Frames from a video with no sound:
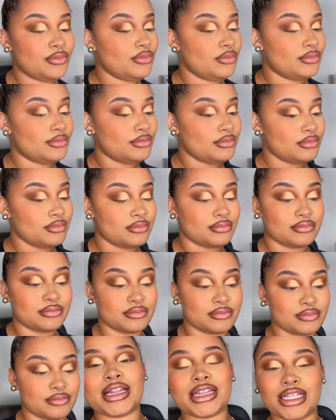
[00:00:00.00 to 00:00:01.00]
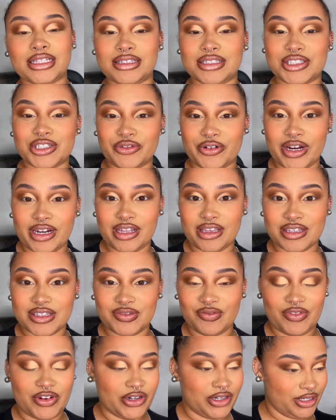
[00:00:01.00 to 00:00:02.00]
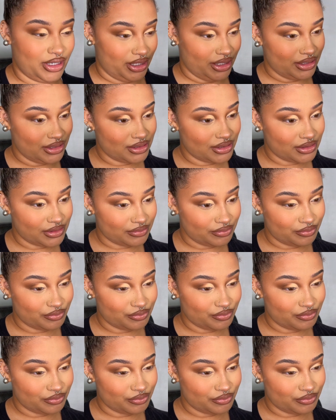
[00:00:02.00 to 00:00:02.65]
I think this gradient is very nice.